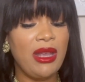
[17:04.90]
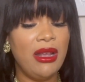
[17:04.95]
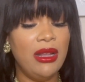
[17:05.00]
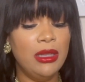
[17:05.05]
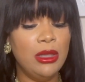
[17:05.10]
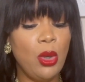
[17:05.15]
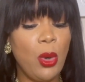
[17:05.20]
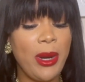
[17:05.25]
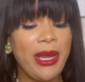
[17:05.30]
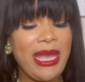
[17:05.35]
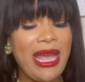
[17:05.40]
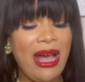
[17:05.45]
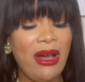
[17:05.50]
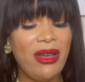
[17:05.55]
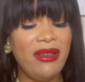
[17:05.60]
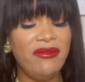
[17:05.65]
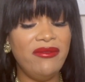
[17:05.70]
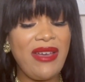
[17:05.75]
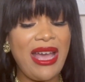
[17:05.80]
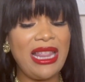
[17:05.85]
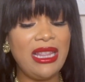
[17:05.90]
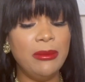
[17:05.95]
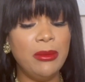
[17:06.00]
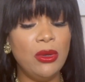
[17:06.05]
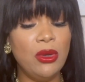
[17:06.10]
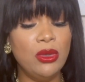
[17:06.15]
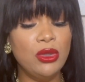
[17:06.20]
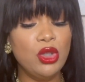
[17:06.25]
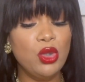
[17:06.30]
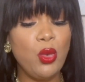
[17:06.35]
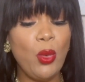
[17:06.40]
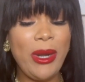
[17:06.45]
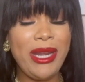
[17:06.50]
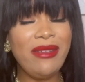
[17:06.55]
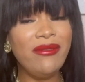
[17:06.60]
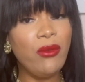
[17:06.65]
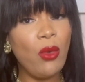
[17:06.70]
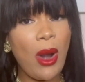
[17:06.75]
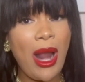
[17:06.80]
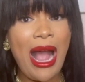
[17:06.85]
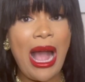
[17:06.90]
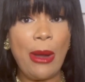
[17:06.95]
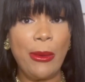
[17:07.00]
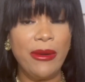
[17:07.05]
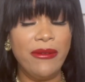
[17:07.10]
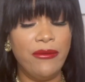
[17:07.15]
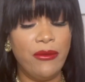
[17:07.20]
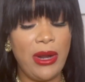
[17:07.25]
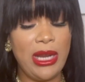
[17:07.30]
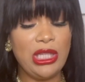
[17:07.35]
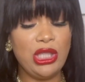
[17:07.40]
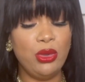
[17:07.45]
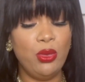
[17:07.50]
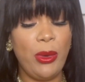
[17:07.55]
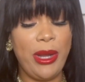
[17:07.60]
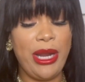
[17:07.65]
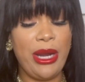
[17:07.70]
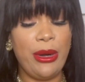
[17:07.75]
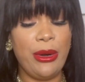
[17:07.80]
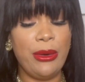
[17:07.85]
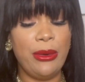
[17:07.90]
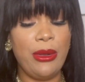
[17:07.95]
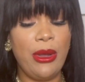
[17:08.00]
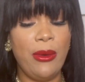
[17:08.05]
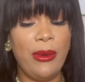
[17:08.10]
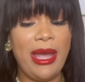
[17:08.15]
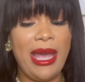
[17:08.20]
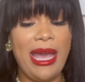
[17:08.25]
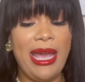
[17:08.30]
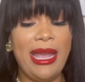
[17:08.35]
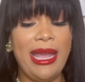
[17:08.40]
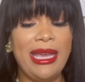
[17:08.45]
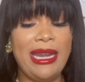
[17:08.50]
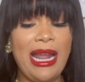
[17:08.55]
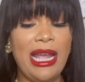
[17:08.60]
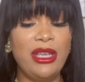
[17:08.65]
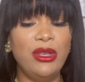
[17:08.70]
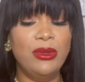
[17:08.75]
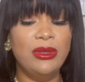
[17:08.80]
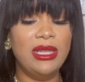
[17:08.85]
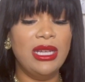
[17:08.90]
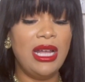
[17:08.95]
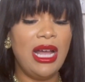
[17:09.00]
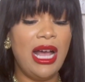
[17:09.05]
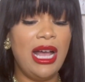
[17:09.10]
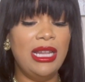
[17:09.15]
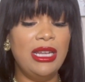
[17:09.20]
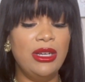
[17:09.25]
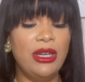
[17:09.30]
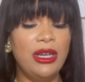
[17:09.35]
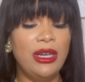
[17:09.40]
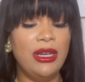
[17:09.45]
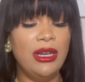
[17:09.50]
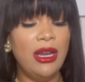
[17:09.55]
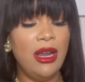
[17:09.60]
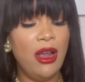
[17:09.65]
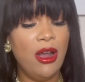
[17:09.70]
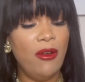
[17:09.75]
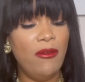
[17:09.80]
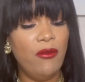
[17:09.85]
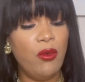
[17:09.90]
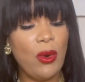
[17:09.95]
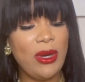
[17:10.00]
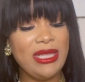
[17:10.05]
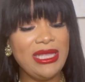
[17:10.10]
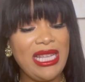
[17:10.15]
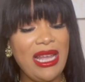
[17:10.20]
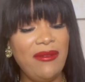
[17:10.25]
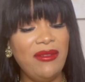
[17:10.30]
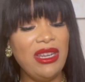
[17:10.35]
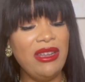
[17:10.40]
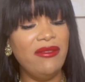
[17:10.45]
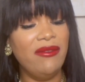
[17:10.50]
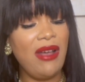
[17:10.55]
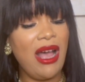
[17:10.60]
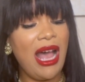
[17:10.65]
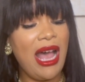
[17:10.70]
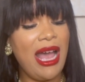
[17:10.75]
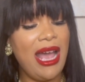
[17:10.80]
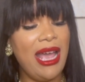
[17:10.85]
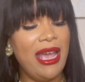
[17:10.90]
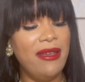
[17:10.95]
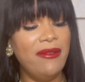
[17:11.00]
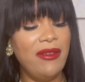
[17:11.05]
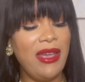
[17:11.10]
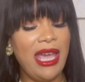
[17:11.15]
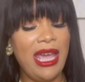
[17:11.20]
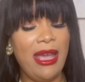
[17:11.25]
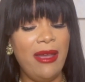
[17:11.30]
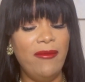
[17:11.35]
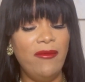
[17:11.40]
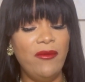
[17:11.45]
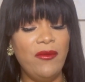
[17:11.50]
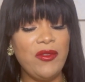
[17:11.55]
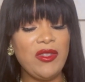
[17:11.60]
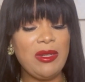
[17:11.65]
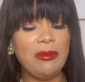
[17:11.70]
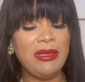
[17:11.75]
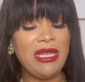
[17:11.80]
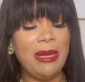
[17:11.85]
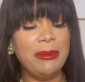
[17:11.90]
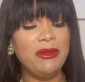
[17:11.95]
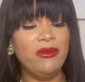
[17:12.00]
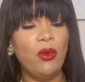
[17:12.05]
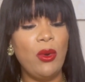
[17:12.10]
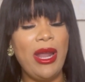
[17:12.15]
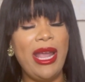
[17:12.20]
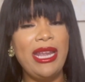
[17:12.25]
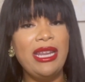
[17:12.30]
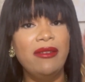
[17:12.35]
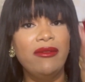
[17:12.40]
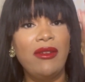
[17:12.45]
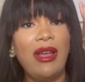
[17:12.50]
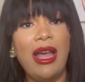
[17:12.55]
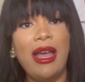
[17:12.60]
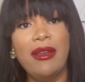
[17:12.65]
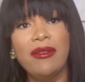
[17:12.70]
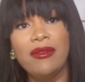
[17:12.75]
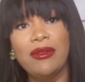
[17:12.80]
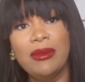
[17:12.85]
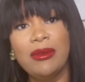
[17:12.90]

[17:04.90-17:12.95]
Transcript: L'Oreal Infallible 24 Hour Fresh Wear, okay? And I use the color 475 and sometimes 485.